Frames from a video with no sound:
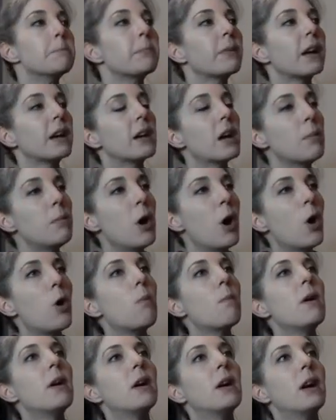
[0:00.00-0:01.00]
I come
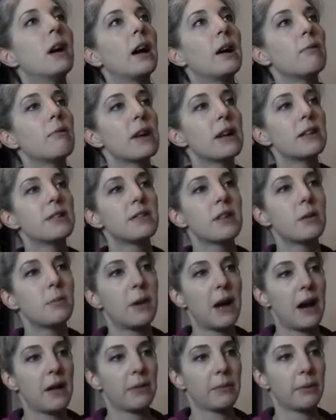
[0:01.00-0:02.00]
home. I ran into the
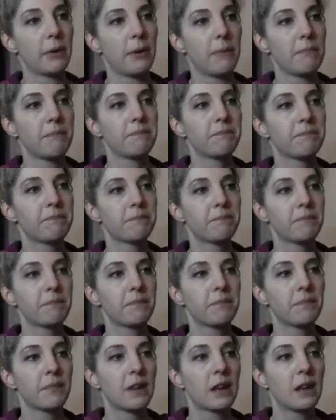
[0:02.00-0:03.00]
bathroom
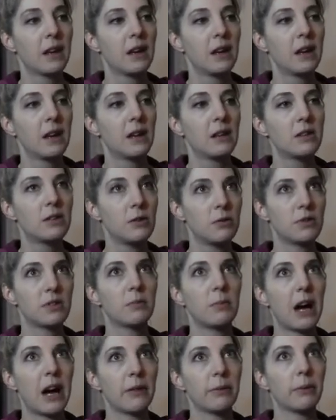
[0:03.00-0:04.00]
to use
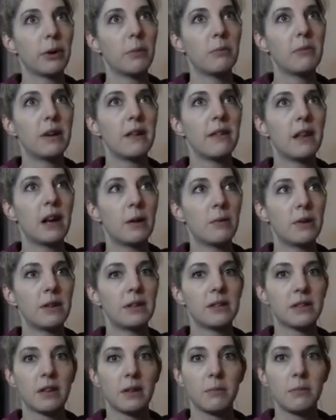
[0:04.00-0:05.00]
the bathroom. And then I went
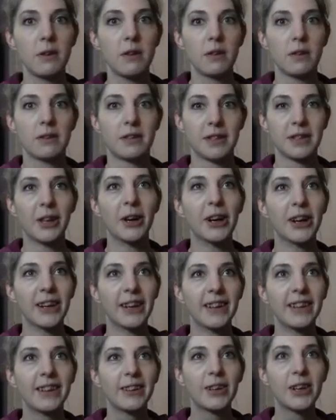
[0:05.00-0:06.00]
into the mirror to
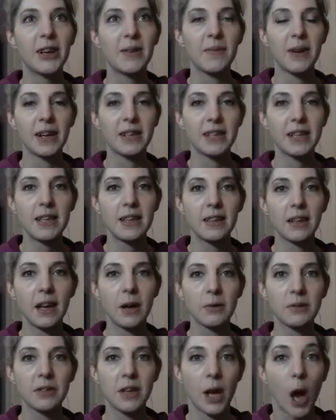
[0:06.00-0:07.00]
look at my teeth, and I
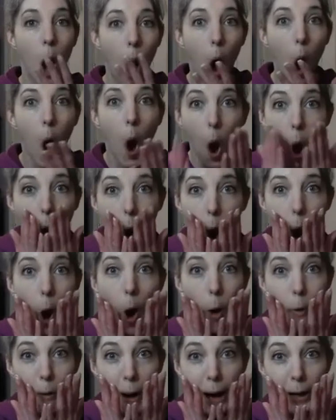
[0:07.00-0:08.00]
was like,
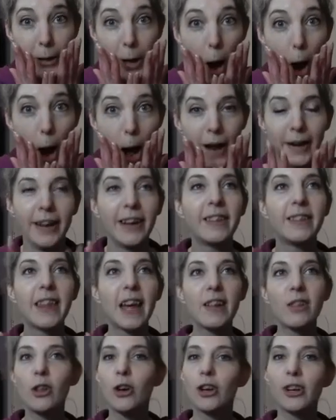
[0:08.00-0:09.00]
oh my god,
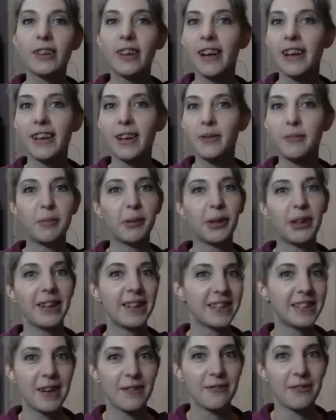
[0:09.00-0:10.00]
they look like
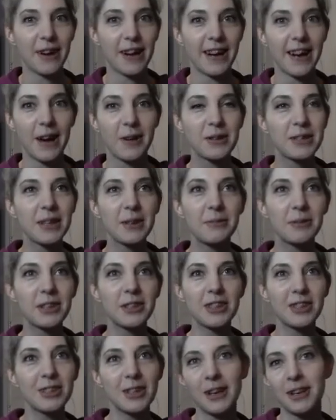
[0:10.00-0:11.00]
completely different. I was like, what
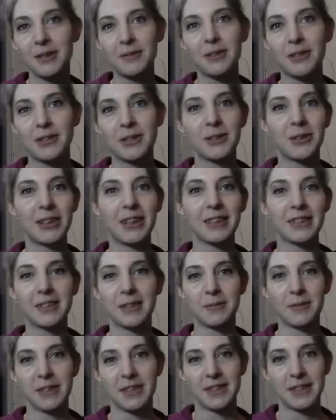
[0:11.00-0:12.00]
is she talking about? She only got
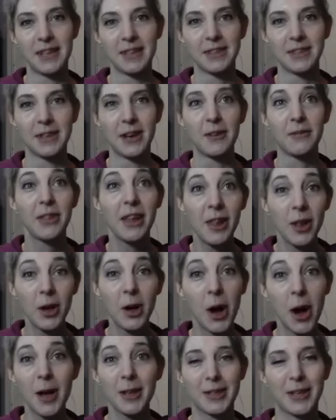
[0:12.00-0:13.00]
some of the stains off. They look
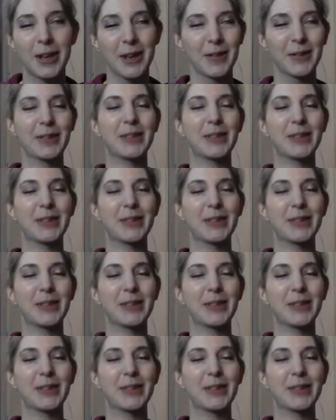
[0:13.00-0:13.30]
awesome.